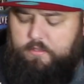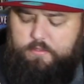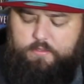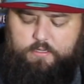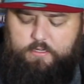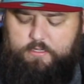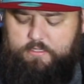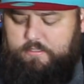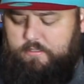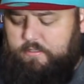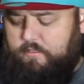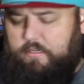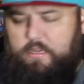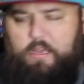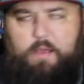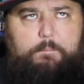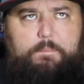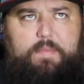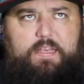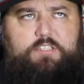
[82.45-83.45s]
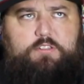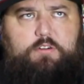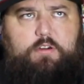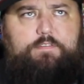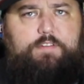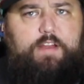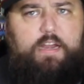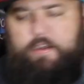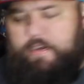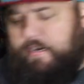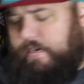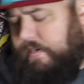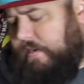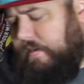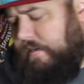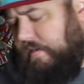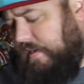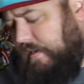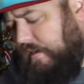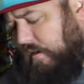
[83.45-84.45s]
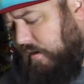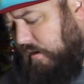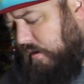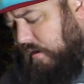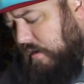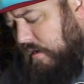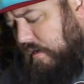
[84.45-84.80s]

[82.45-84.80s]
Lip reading: There's a mystery variant in here.